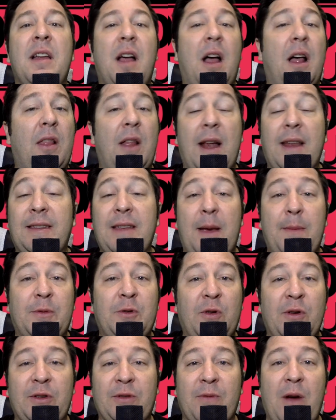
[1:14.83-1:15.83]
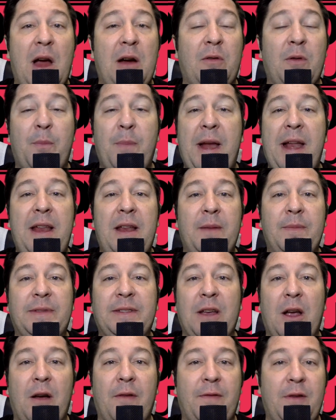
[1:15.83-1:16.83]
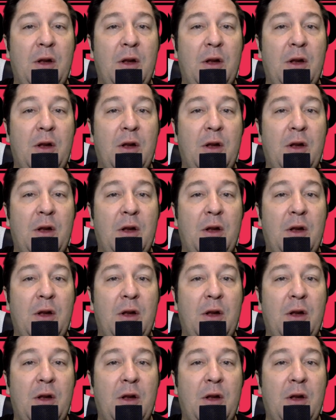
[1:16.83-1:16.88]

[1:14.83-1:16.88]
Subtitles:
A lot of times Chris Rock repeated himself.